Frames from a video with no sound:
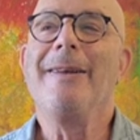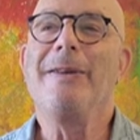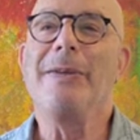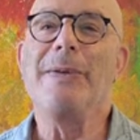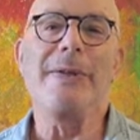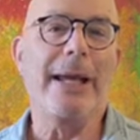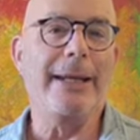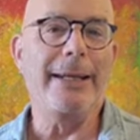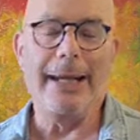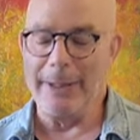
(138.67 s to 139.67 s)
to
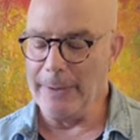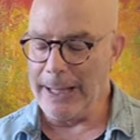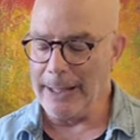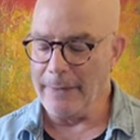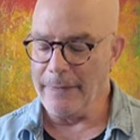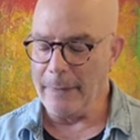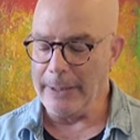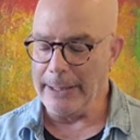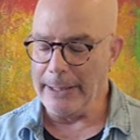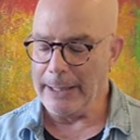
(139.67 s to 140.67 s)
San Diego,
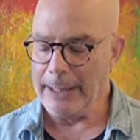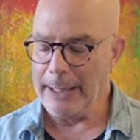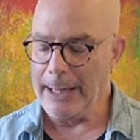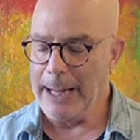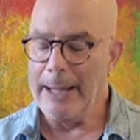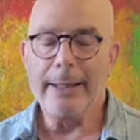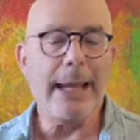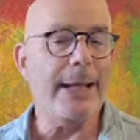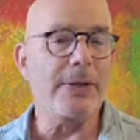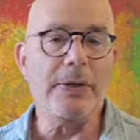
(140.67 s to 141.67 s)
California. The
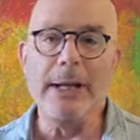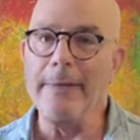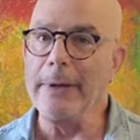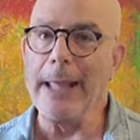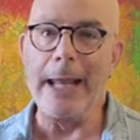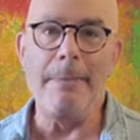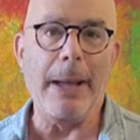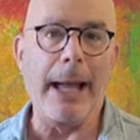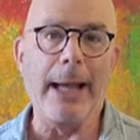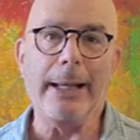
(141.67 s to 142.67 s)
cancer never came
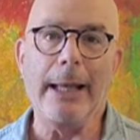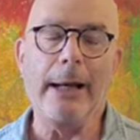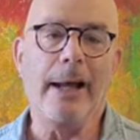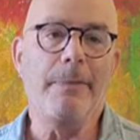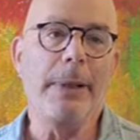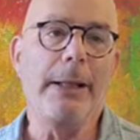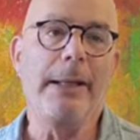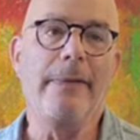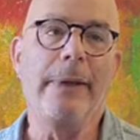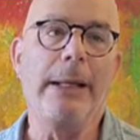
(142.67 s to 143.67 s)
back, and I've been
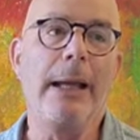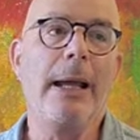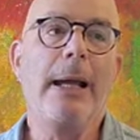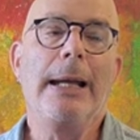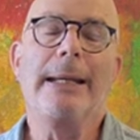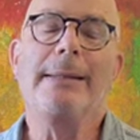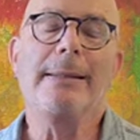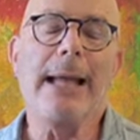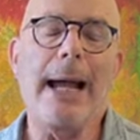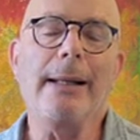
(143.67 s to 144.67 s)
living
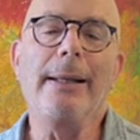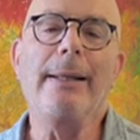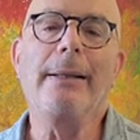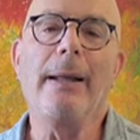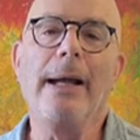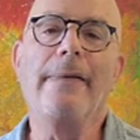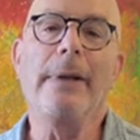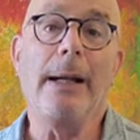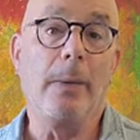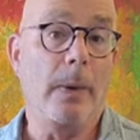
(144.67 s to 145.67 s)
exactly the life
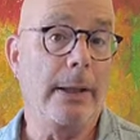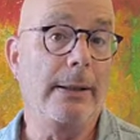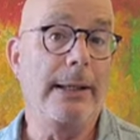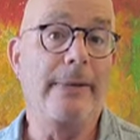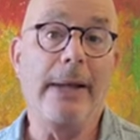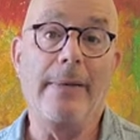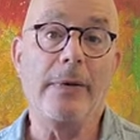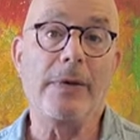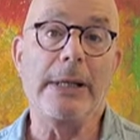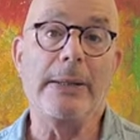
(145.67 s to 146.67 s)
that I want to live
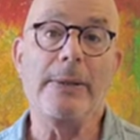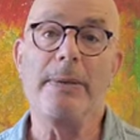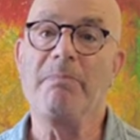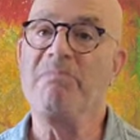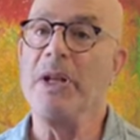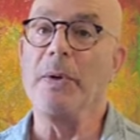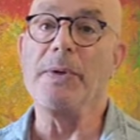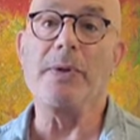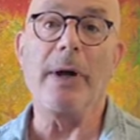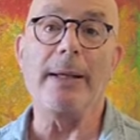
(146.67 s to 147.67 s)
ever since. No
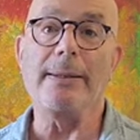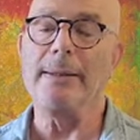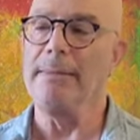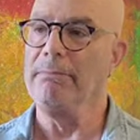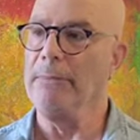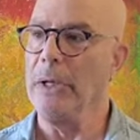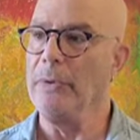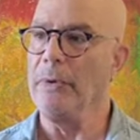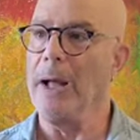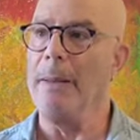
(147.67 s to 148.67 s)
stress, no
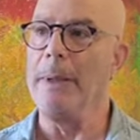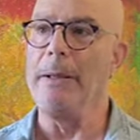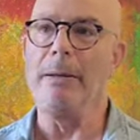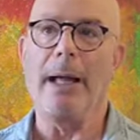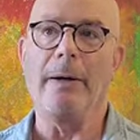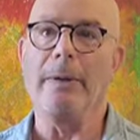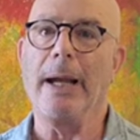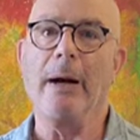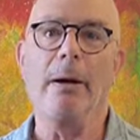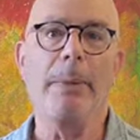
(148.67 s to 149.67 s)
drama. I don't
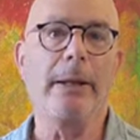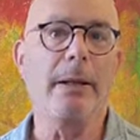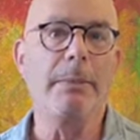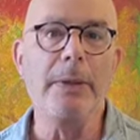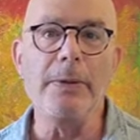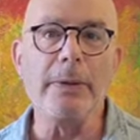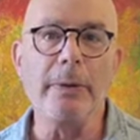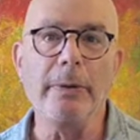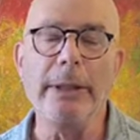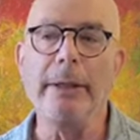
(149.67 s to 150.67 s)
care about the music
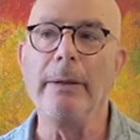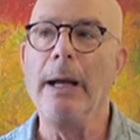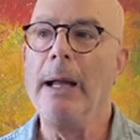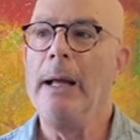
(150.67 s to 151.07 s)
career.